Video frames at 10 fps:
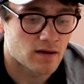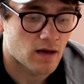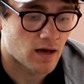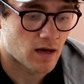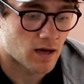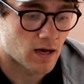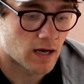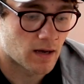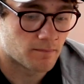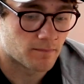
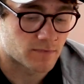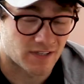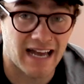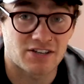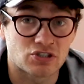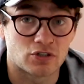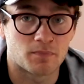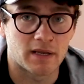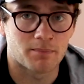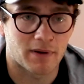So that should
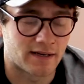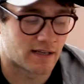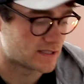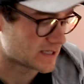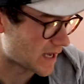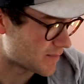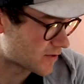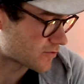be plenty to get me